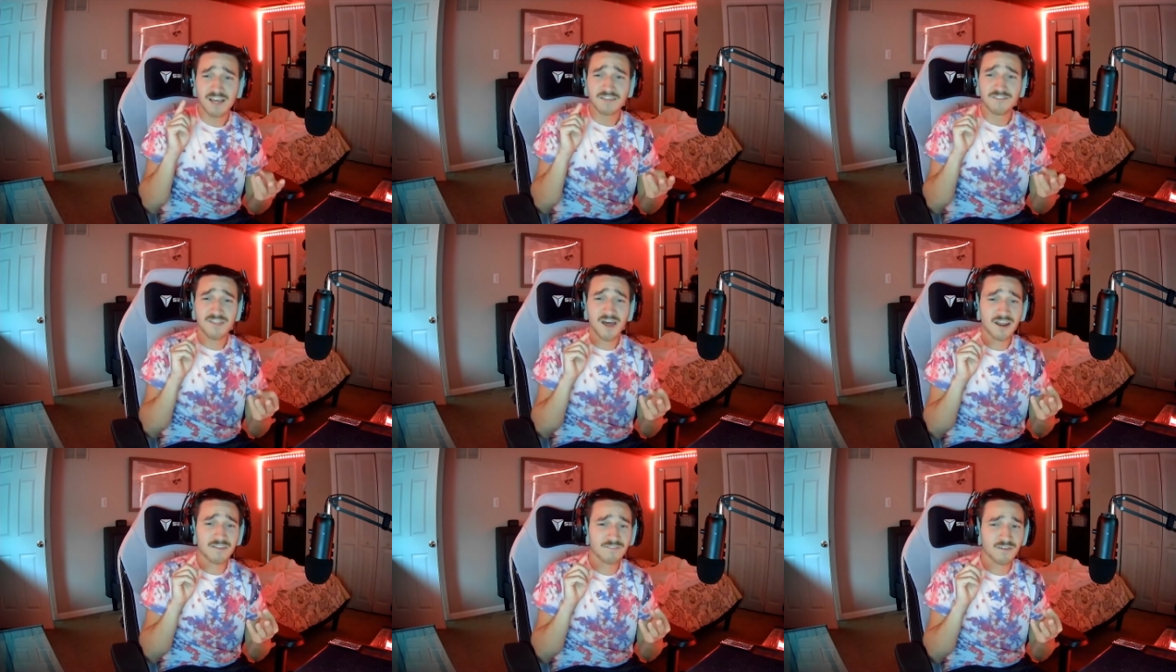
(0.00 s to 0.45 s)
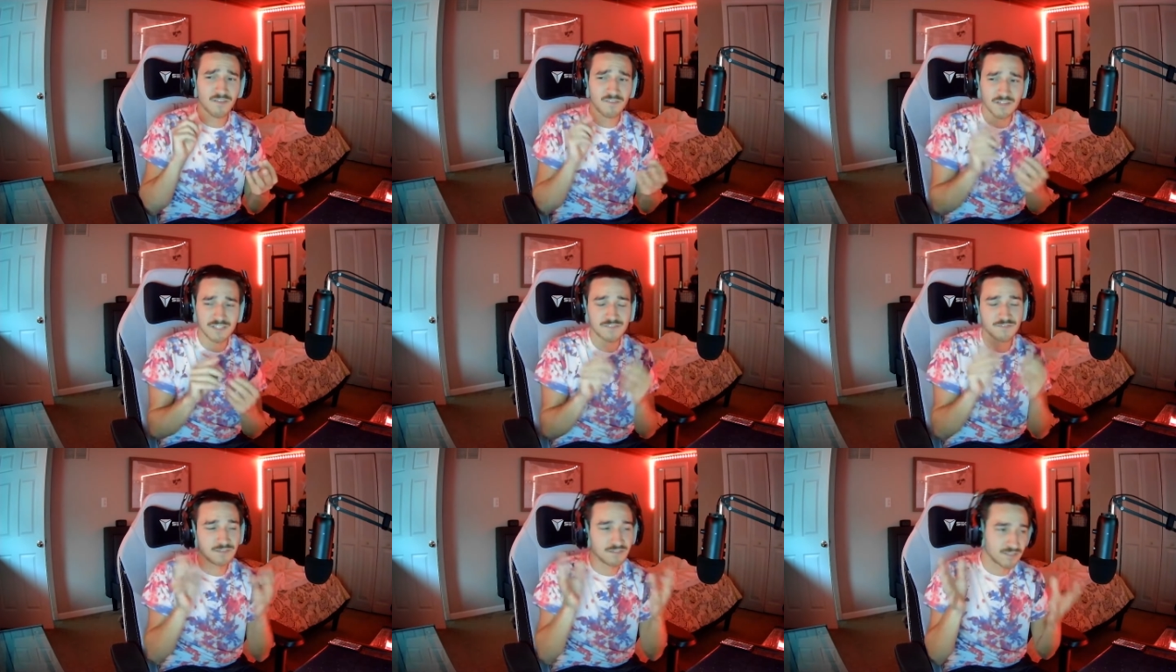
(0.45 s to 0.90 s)
not if
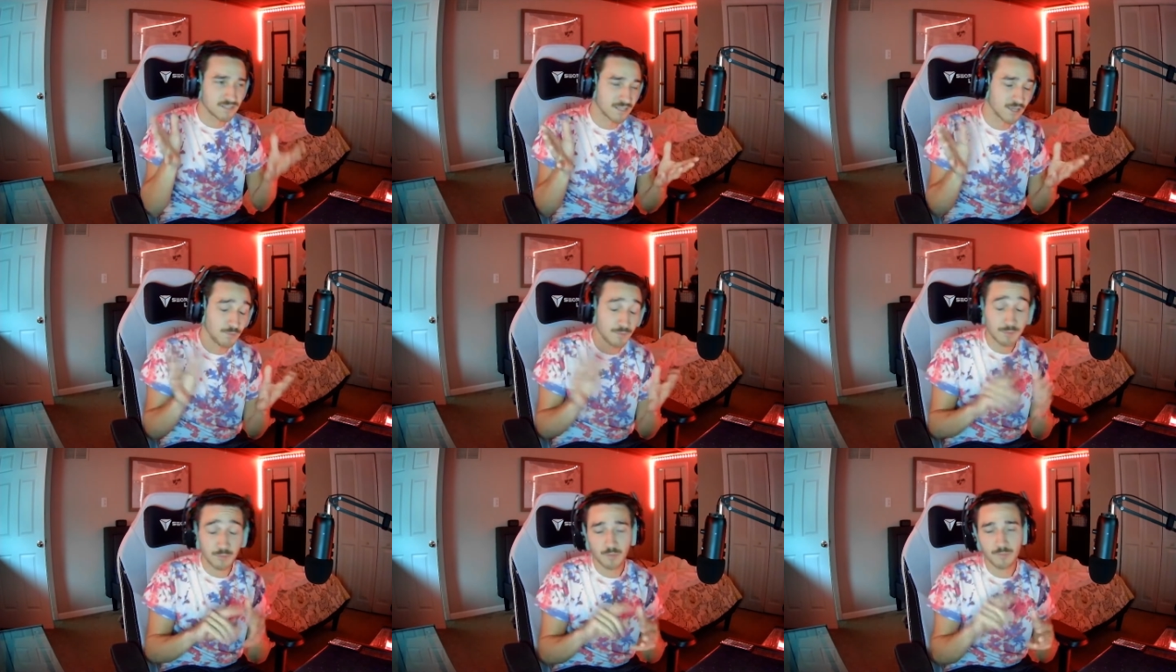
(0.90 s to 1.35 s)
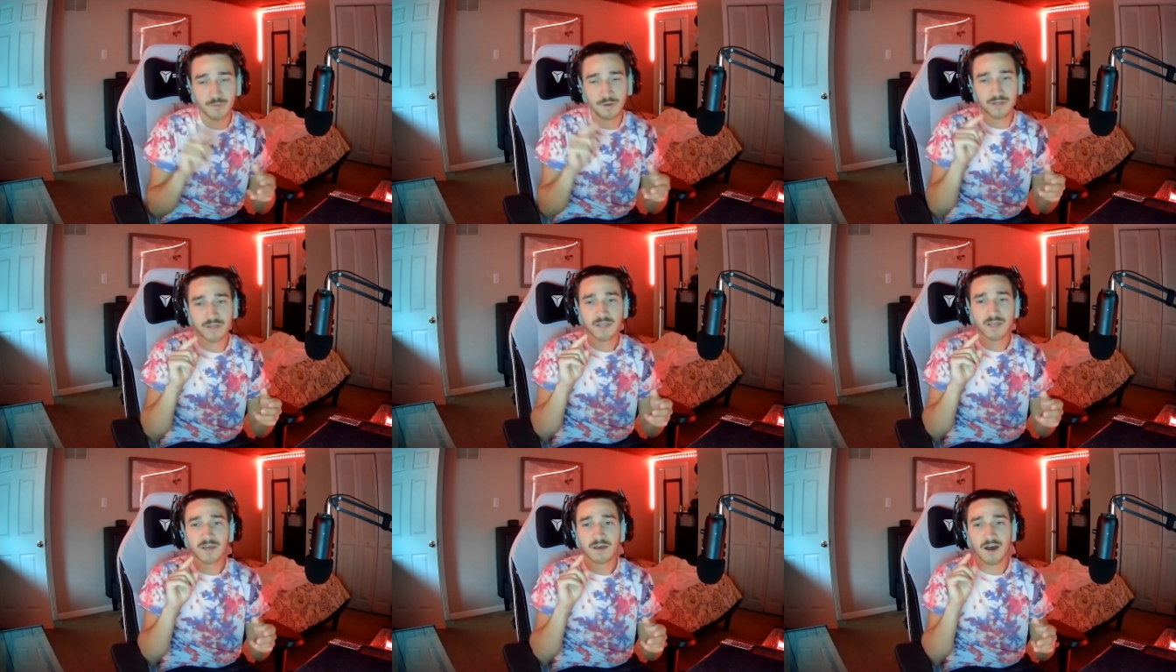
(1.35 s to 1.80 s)
unless it's to kill people,
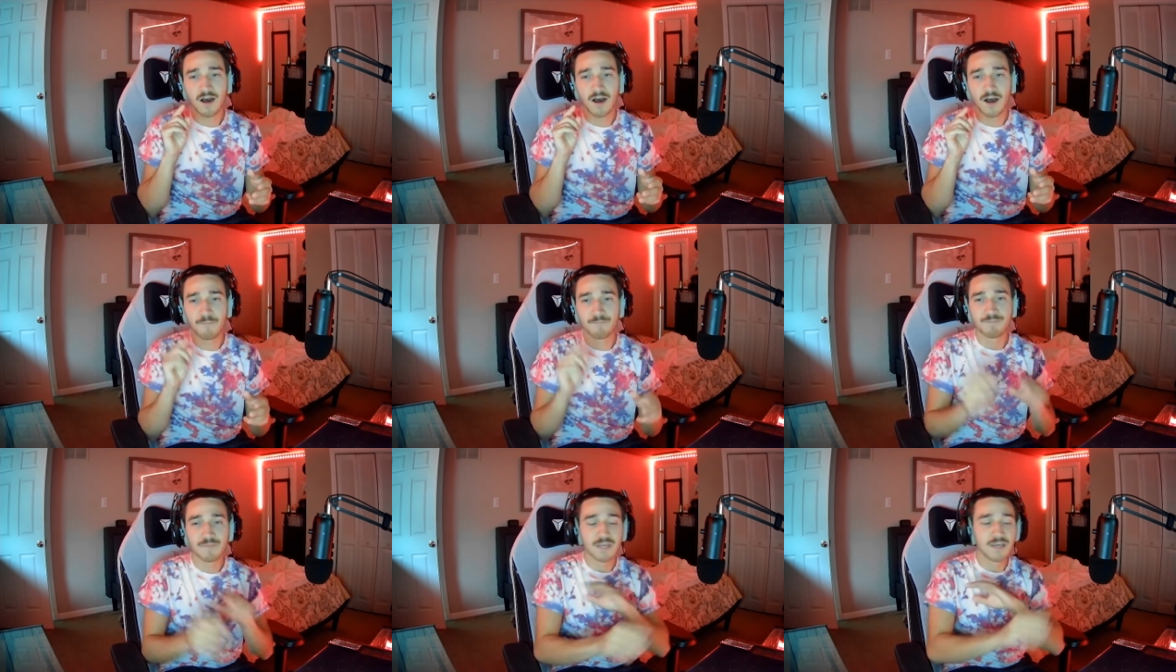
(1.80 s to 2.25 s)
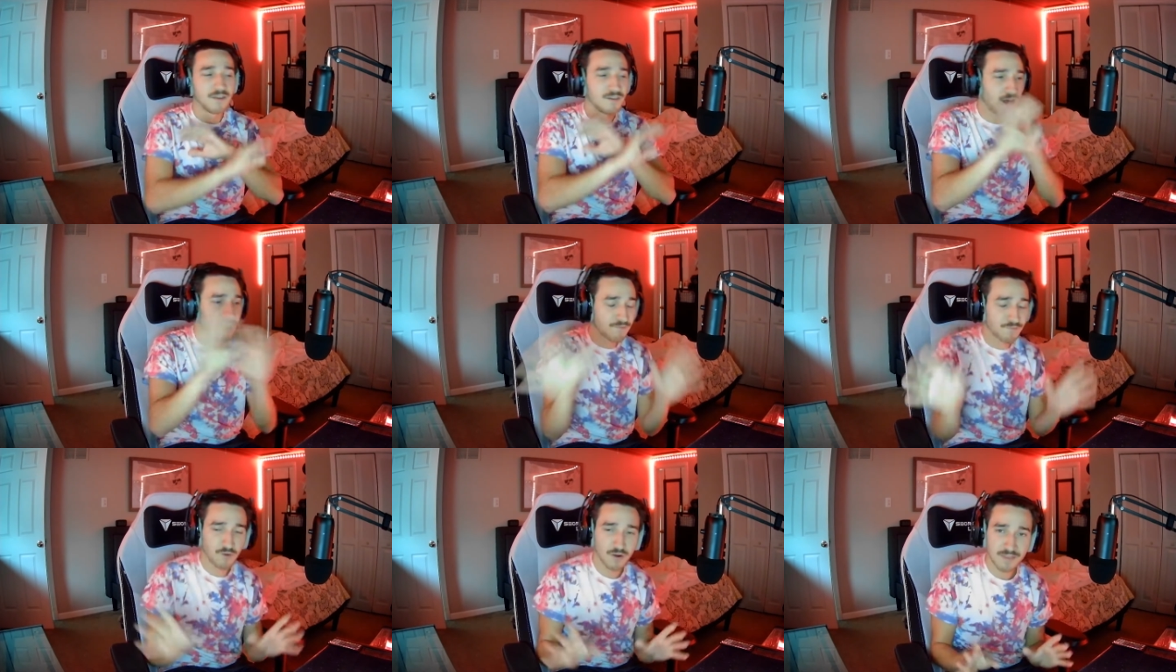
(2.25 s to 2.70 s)
but
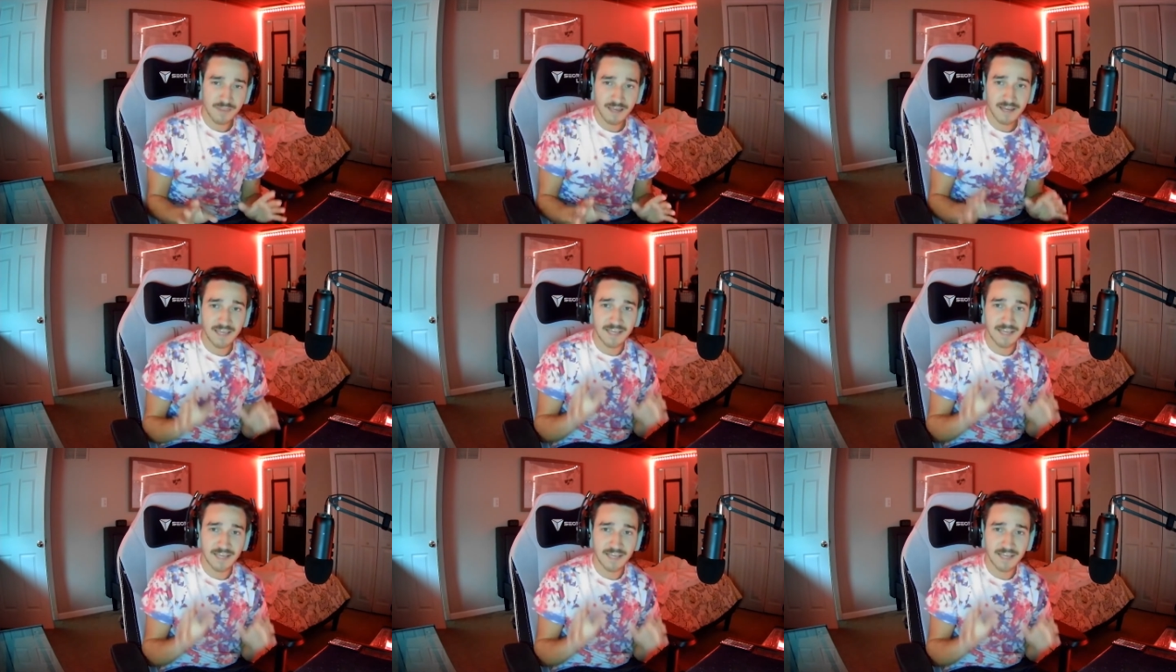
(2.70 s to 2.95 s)
not for any of that.